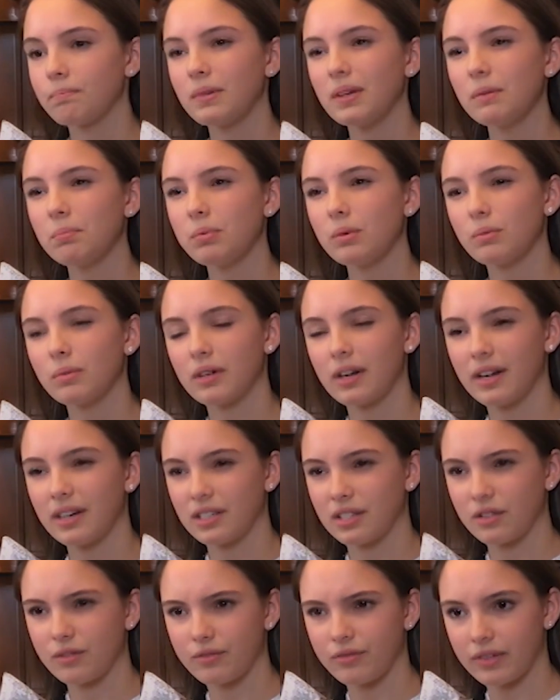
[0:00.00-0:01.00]
People were not
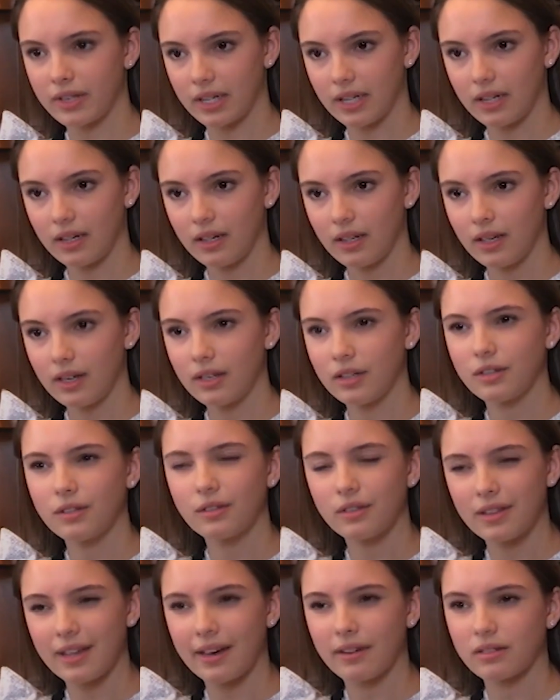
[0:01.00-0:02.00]
as free in
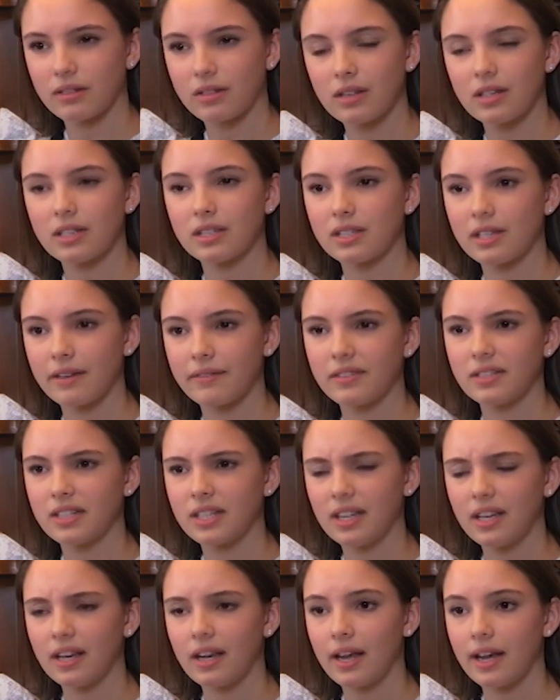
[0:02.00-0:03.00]

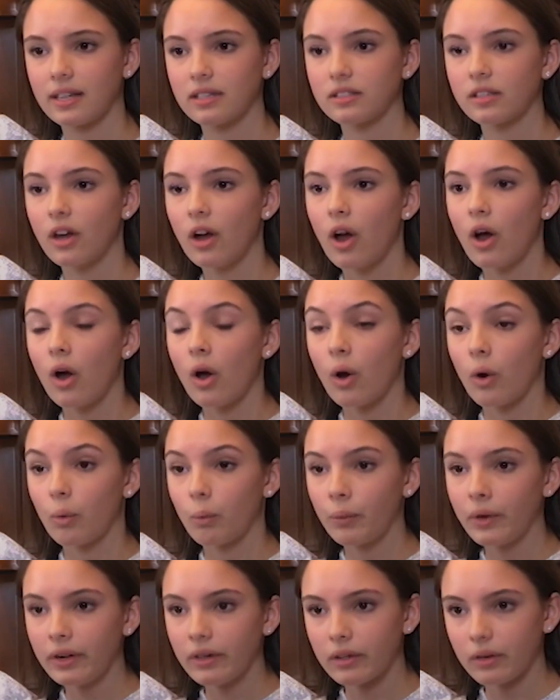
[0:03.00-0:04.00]
2017 as
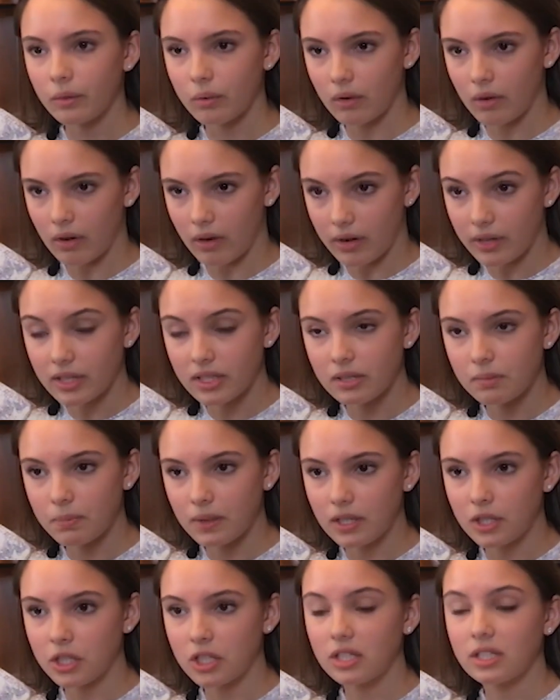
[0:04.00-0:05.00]
we know our
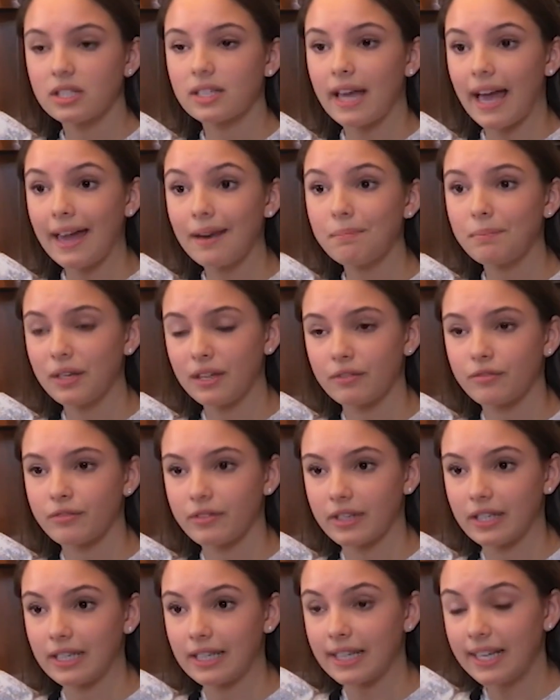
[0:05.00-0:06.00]
species can be
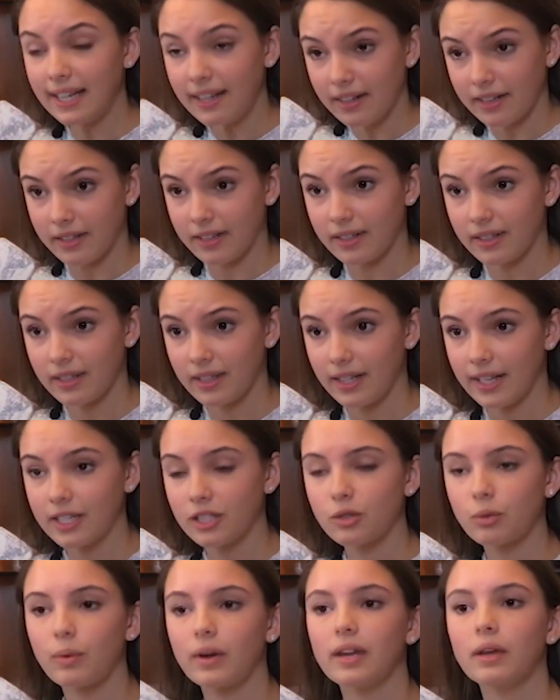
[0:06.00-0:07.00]
free here
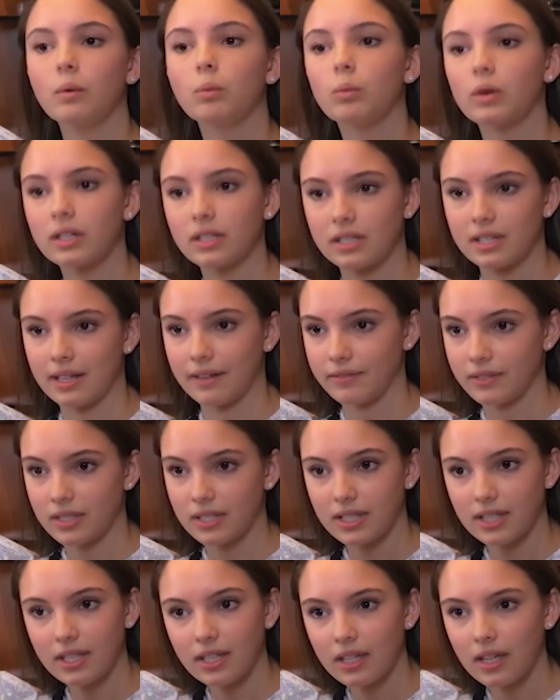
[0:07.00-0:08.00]
in
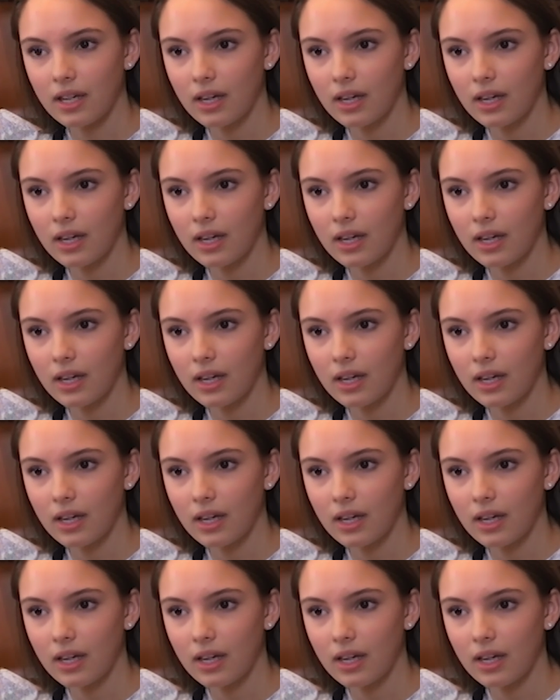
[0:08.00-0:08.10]
2117.